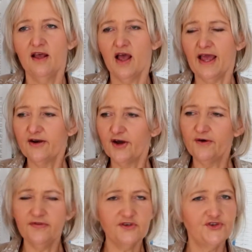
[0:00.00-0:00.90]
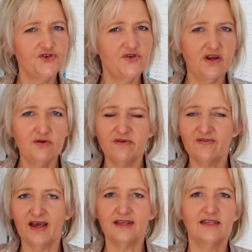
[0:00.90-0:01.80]
and go on this journey with
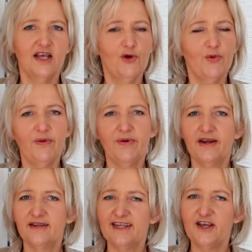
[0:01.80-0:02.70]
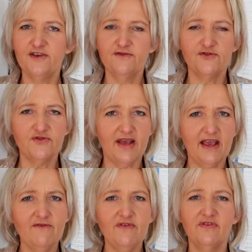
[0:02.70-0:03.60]
us, where we're going to take you through
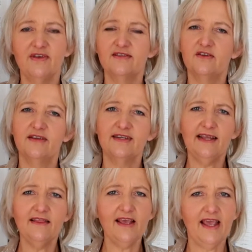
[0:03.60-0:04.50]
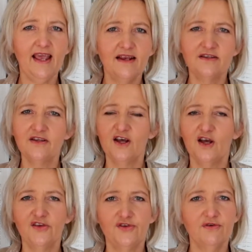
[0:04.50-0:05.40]
everything so that at the end,
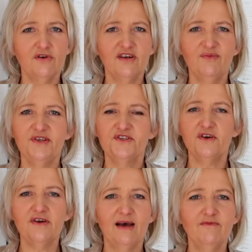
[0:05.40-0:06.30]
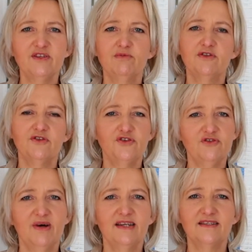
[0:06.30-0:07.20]
you are going to be so comfortable to
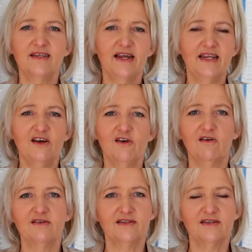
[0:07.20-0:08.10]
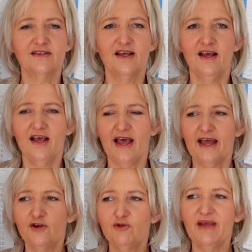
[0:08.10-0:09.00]
do my designing classes,
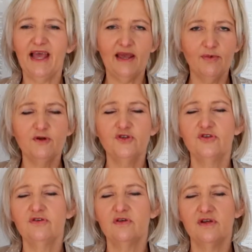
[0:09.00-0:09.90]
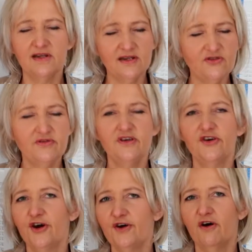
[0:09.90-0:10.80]
and you'll be able to literally
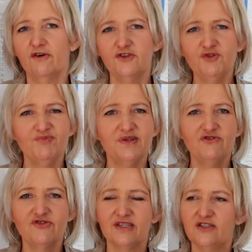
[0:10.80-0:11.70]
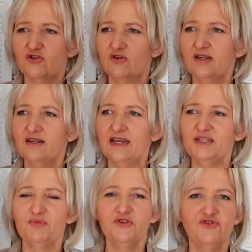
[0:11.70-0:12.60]
go onto Pinterest, start a
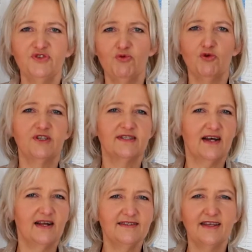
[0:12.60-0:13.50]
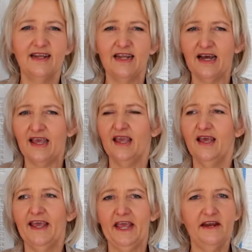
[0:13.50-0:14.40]
nice Pinterest board, styles I like,
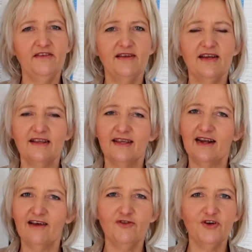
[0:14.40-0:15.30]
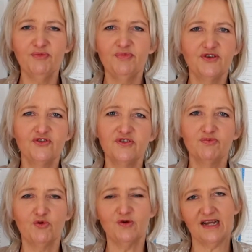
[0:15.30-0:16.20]
anything like that. I've got a Pinterest
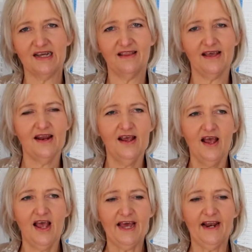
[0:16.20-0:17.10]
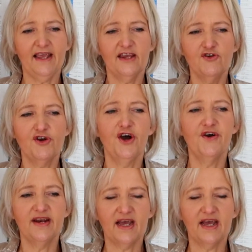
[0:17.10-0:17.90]
board like that, and I can go